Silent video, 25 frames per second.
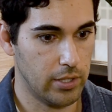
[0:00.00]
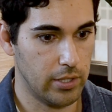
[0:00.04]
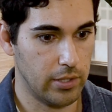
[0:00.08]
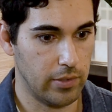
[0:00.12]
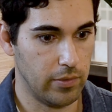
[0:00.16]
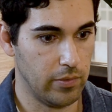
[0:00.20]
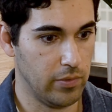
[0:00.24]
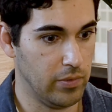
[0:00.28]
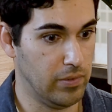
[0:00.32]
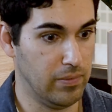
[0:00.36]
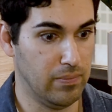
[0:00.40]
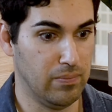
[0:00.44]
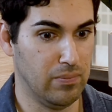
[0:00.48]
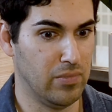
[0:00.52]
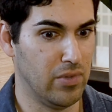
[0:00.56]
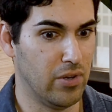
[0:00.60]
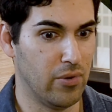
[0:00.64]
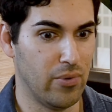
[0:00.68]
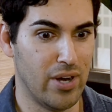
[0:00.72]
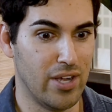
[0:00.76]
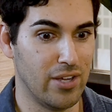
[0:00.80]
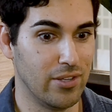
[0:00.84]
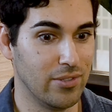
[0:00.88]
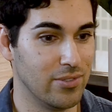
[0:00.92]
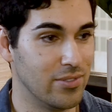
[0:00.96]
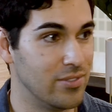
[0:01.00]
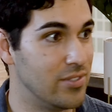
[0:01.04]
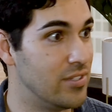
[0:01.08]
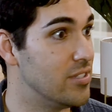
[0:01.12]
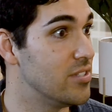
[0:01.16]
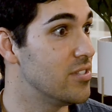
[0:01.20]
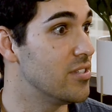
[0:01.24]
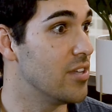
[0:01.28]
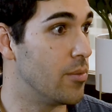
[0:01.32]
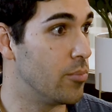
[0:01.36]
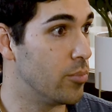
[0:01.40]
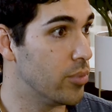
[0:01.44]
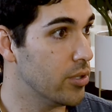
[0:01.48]
things around
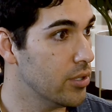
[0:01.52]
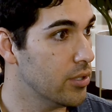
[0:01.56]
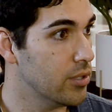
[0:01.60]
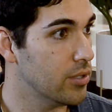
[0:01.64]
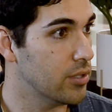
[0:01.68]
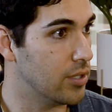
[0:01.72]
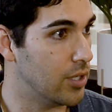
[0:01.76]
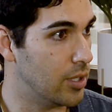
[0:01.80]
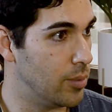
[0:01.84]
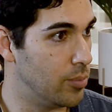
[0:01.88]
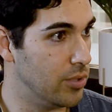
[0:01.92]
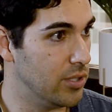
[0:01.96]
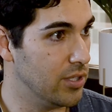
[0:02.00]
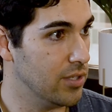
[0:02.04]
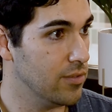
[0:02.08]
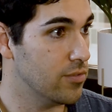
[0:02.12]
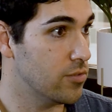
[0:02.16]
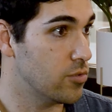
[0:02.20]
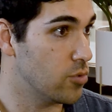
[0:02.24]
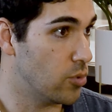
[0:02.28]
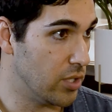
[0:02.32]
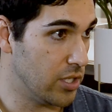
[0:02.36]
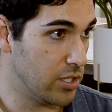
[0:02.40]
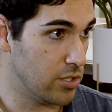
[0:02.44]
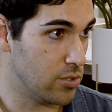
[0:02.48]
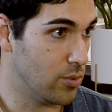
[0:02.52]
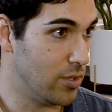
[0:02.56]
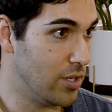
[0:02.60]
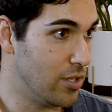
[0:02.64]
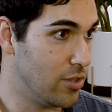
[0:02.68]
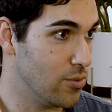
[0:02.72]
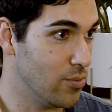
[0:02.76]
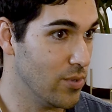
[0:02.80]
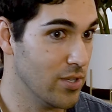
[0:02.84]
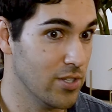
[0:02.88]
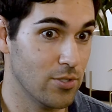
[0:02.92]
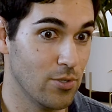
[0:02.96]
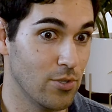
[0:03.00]
December, I believe,
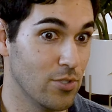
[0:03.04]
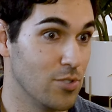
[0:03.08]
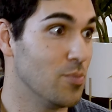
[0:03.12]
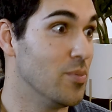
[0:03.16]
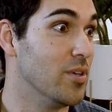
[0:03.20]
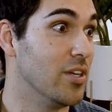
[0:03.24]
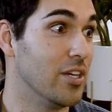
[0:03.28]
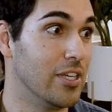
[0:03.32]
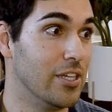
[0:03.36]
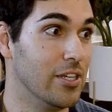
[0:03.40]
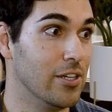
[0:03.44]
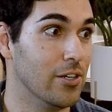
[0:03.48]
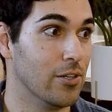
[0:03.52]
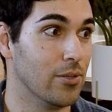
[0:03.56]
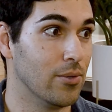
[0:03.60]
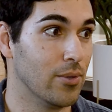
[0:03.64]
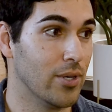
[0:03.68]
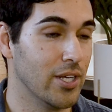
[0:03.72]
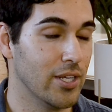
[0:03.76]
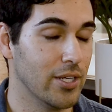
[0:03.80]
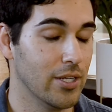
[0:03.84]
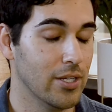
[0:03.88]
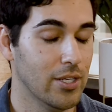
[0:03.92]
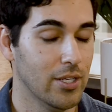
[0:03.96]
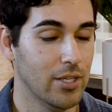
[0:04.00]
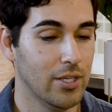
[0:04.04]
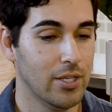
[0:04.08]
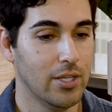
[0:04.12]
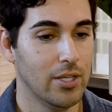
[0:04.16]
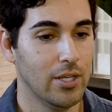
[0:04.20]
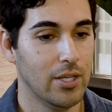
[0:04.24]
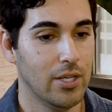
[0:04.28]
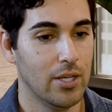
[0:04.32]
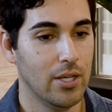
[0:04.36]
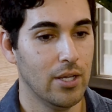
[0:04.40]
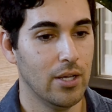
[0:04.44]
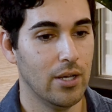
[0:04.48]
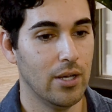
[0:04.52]
2023. So it's been a year, right?
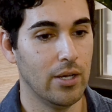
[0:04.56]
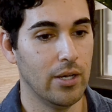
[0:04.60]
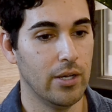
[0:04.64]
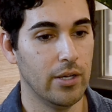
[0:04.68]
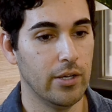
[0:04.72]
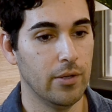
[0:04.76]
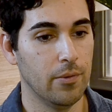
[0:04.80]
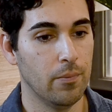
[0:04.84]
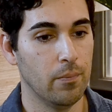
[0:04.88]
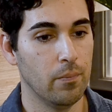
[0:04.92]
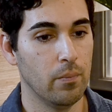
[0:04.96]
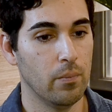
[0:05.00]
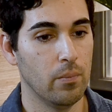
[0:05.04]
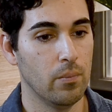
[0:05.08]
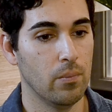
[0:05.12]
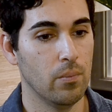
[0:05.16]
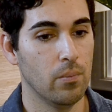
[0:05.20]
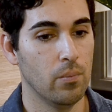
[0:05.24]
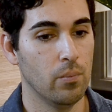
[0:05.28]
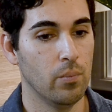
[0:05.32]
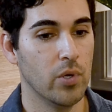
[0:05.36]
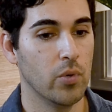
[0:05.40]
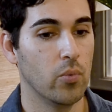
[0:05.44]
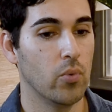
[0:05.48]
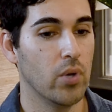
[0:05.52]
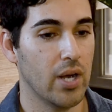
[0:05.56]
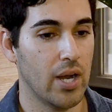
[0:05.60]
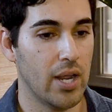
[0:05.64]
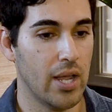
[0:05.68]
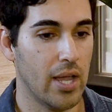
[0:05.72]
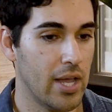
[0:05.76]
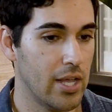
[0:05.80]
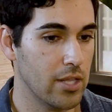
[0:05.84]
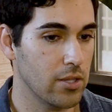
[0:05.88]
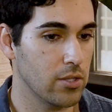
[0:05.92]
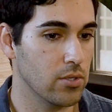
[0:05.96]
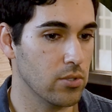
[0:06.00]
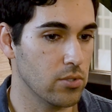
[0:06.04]
But when I
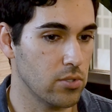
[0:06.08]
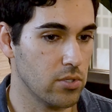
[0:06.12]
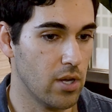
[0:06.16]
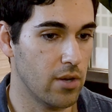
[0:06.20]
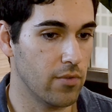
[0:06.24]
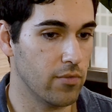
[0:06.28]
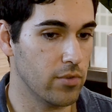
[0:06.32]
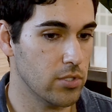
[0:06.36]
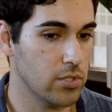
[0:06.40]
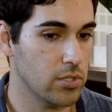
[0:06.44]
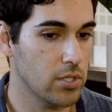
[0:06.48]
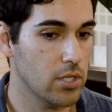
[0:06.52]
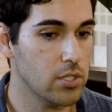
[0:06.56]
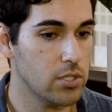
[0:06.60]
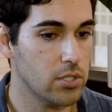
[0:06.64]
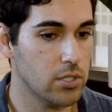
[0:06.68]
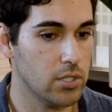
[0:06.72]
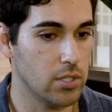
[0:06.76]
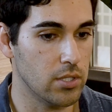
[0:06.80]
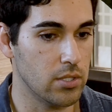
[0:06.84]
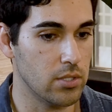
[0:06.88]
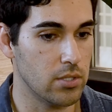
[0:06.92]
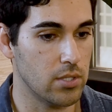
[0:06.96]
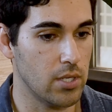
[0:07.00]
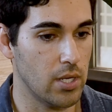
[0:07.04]
had those conversations,